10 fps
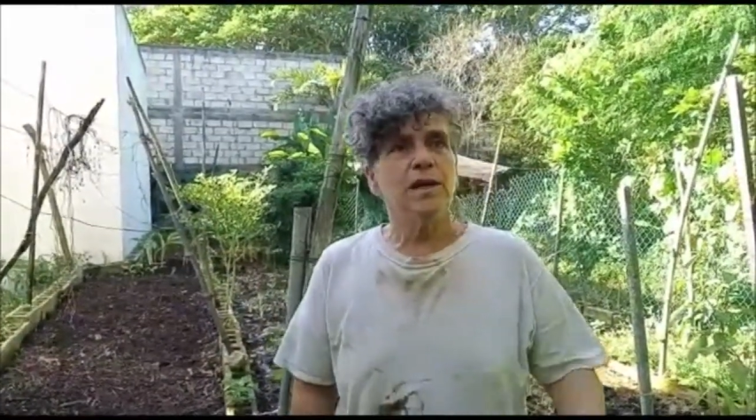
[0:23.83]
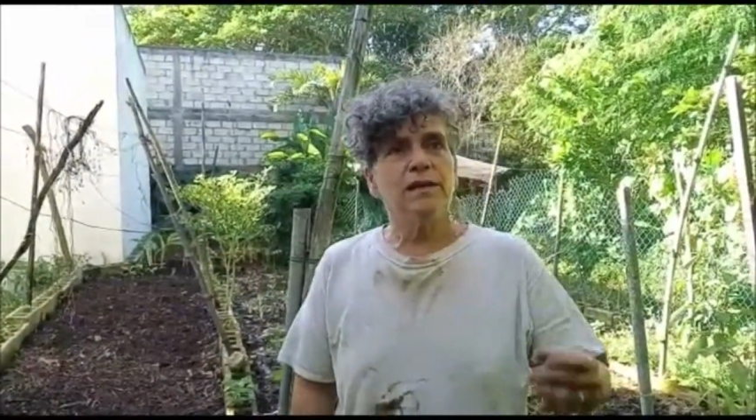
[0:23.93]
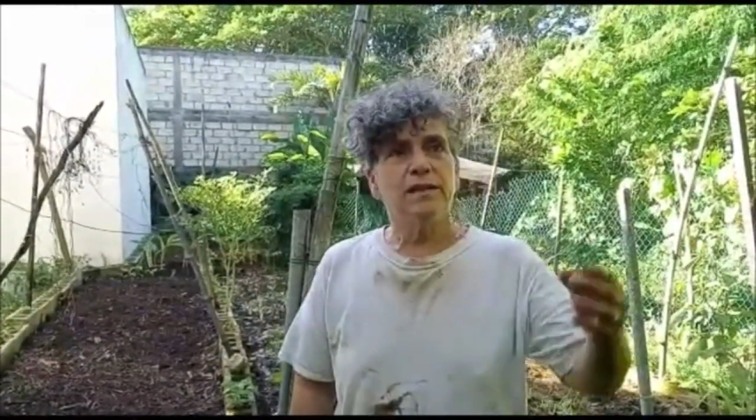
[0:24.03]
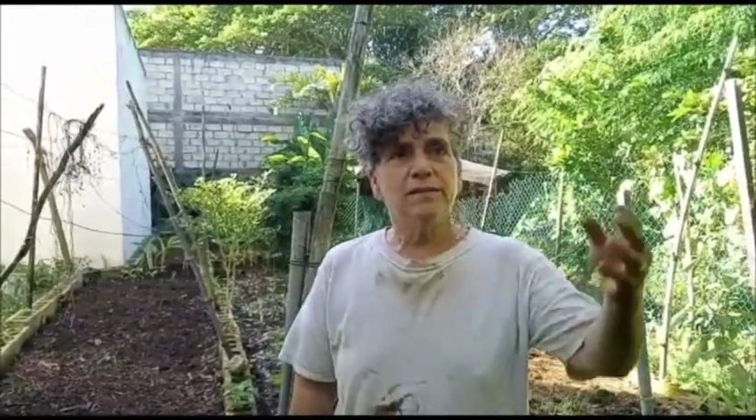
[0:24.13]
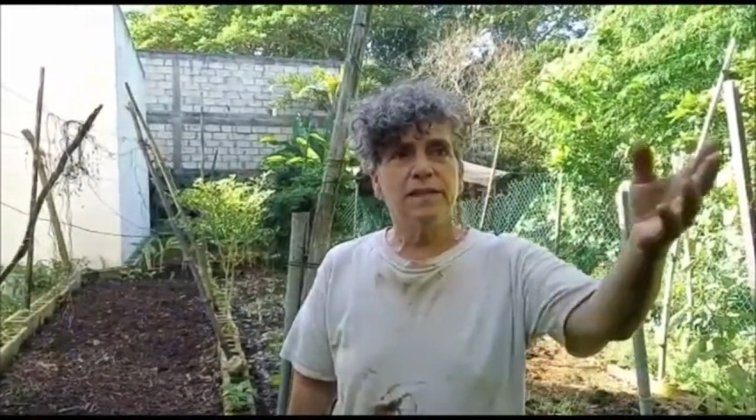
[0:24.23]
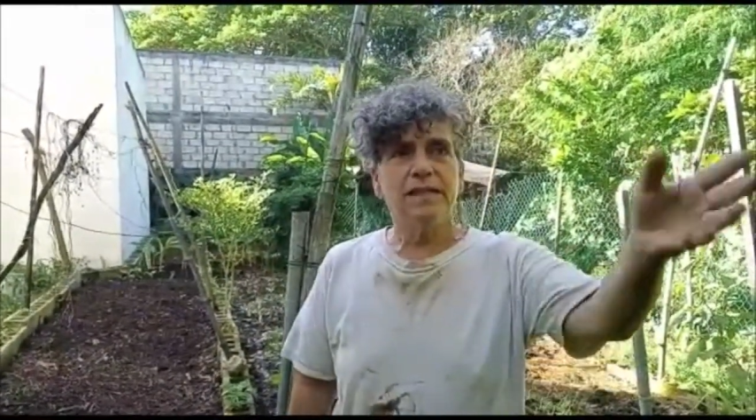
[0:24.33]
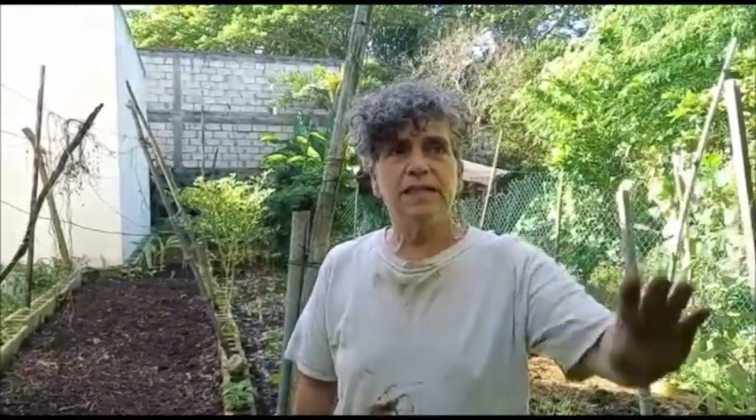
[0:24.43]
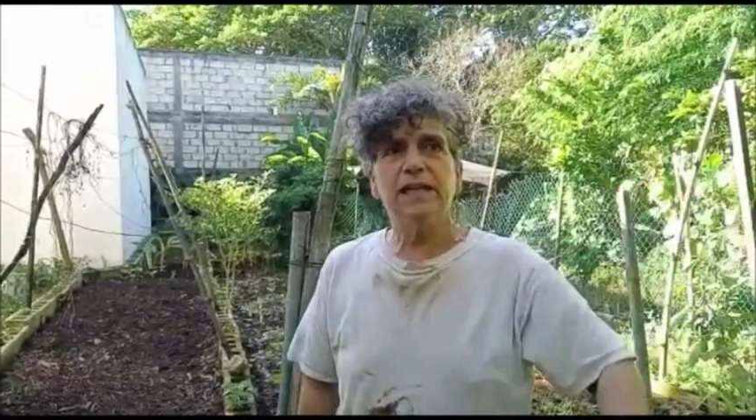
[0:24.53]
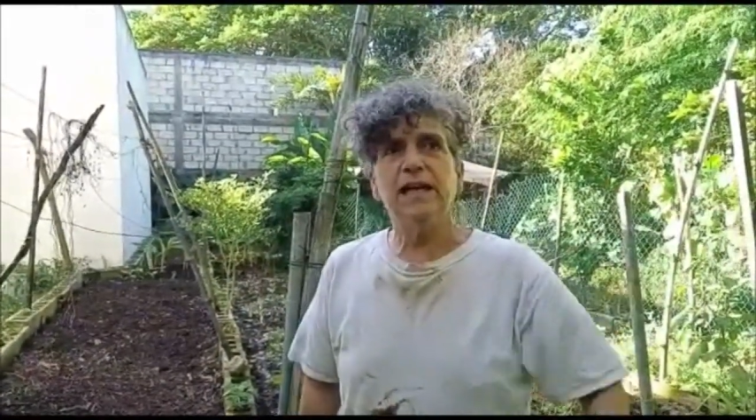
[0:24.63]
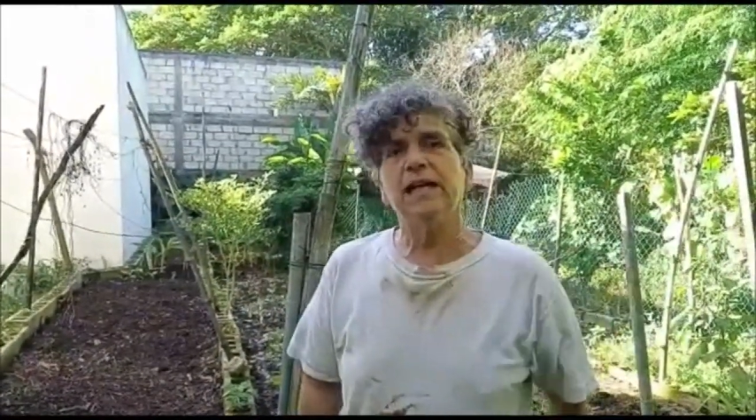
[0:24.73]
the
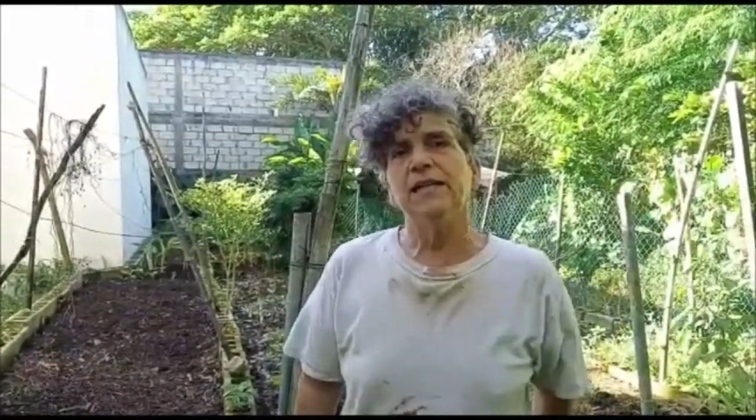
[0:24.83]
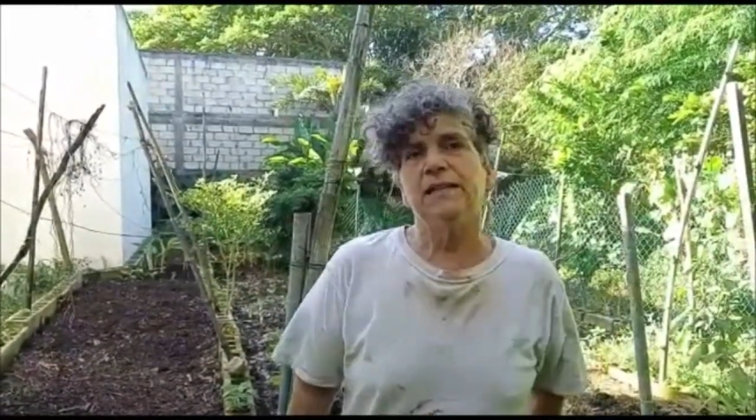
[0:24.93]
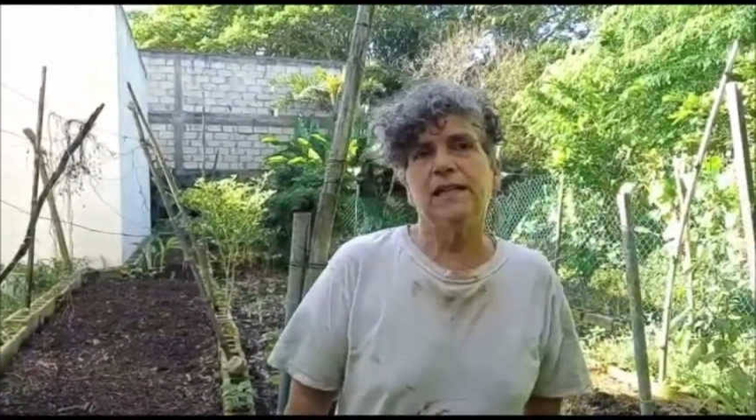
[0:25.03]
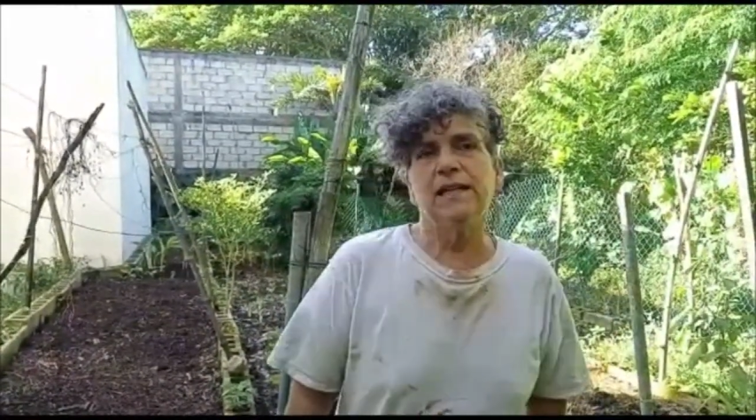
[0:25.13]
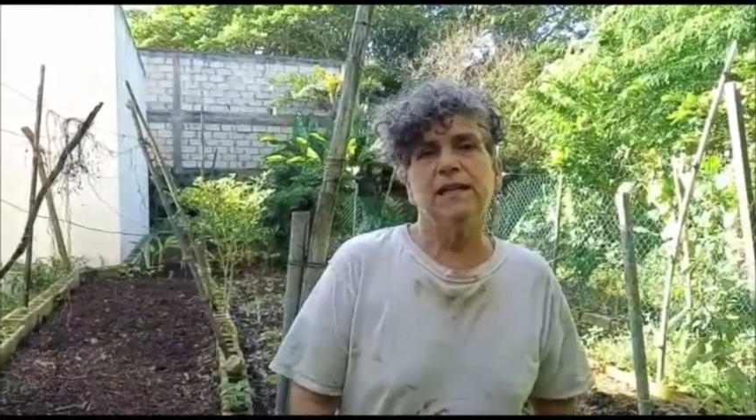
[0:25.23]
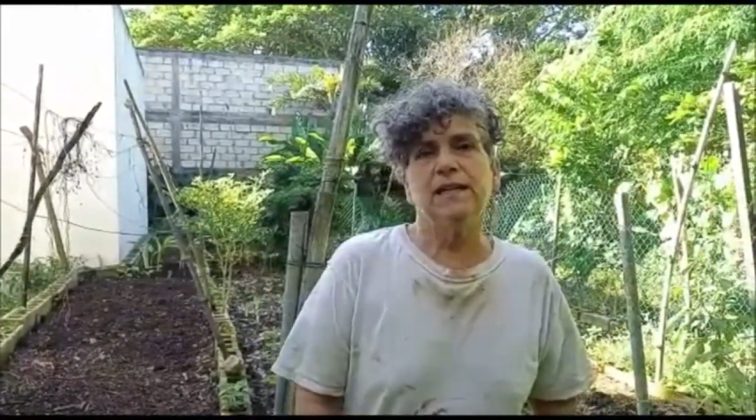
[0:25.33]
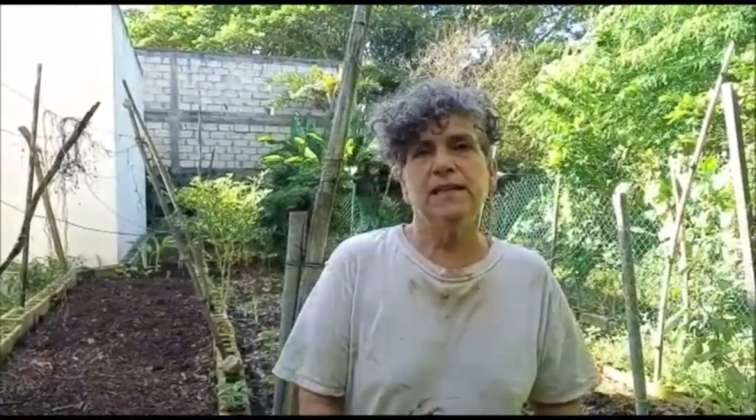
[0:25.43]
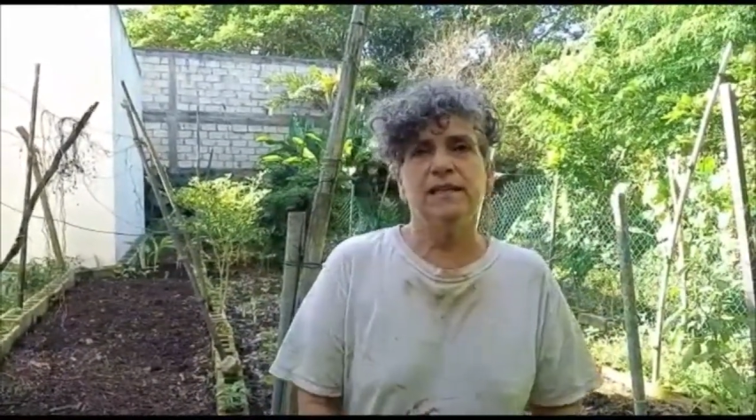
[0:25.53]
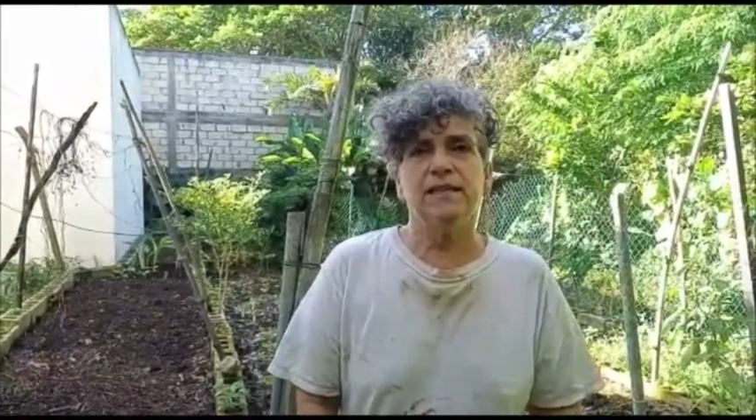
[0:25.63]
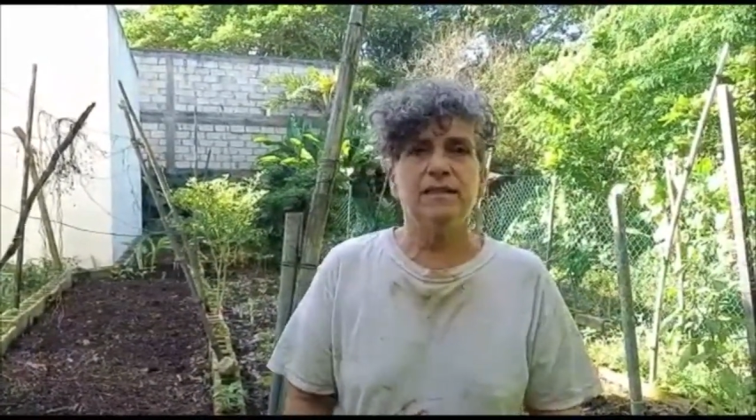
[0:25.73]
vanilla that
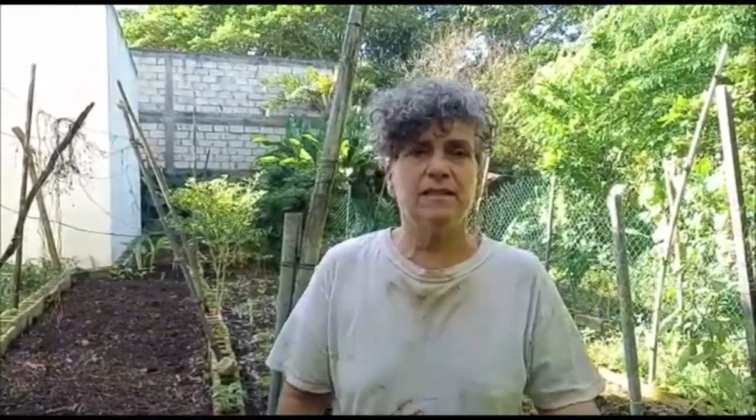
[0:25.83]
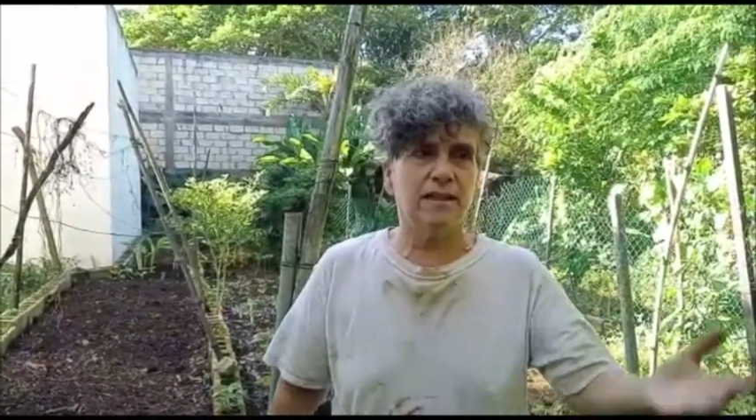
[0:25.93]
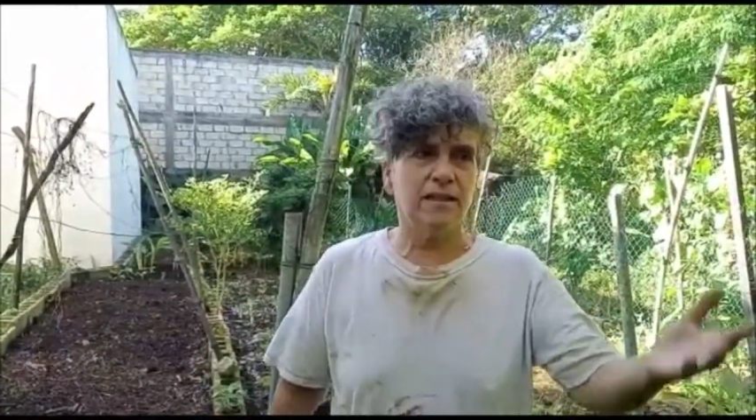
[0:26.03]
it's